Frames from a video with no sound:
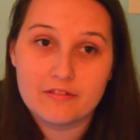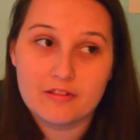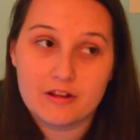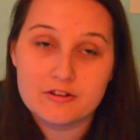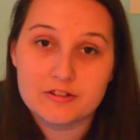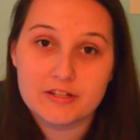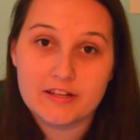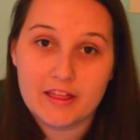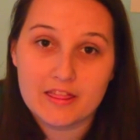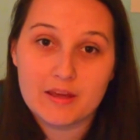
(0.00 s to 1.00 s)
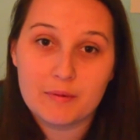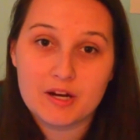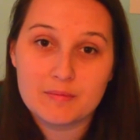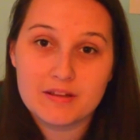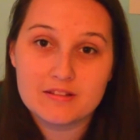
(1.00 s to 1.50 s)
laundry in the
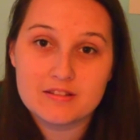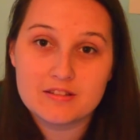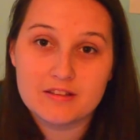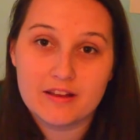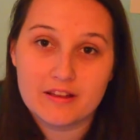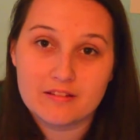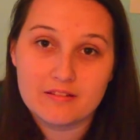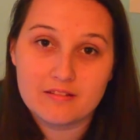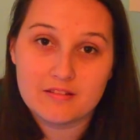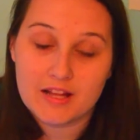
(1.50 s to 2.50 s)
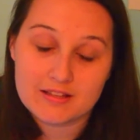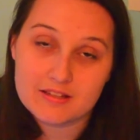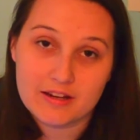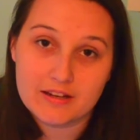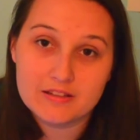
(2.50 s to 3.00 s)
apartments, and that's
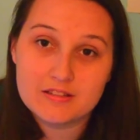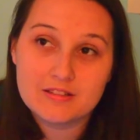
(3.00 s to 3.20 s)
nice.